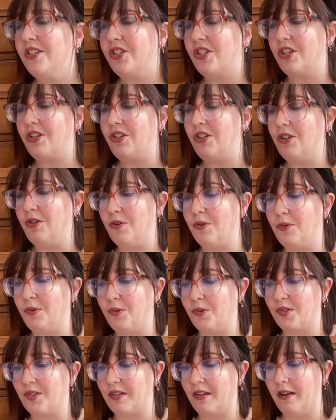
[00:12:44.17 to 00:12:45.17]
to
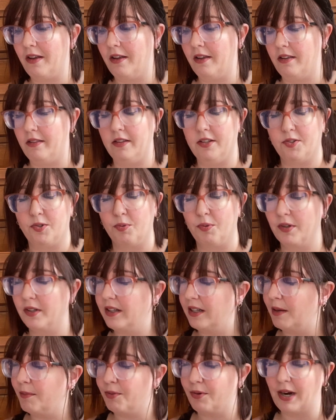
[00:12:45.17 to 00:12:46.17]
use this
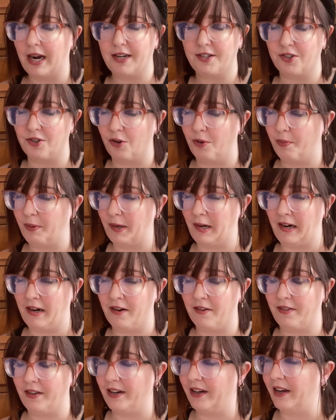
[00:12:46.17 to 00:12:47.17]
really impractical
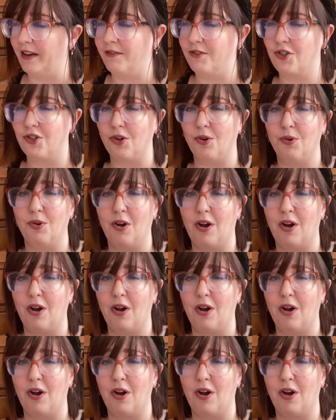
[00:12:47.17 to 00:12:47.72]
pair that I've showed